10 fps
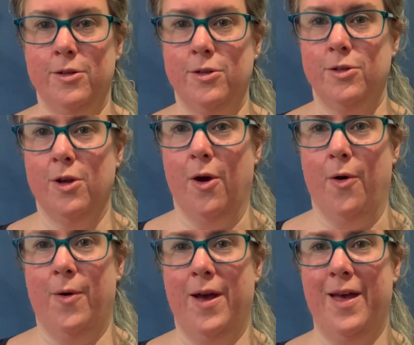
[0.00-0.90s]

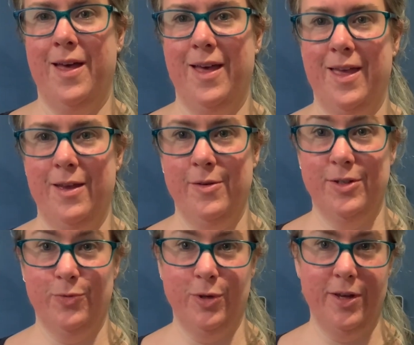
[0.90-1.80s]
So, it
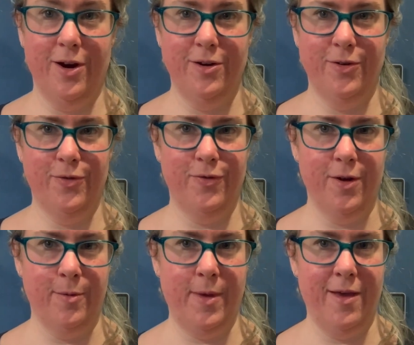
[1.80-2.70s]
was really hard to
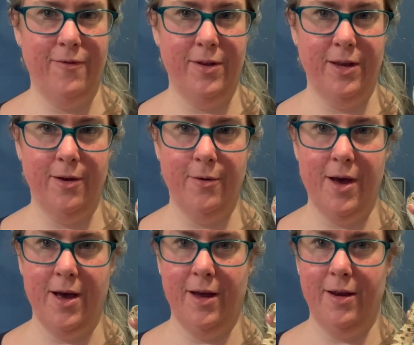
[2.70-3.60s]
film a video
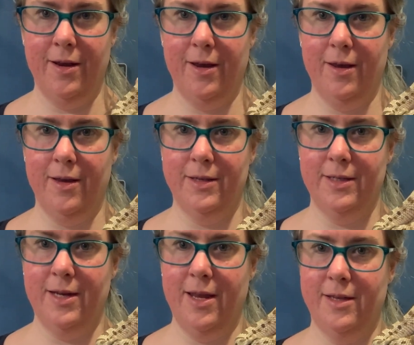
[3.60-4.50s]
on
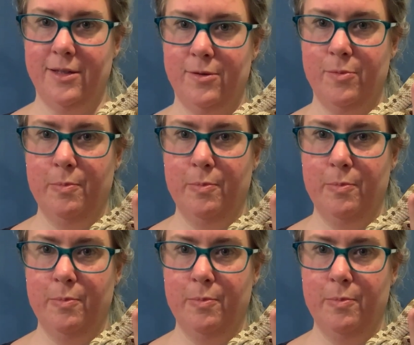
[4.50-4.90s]
snakes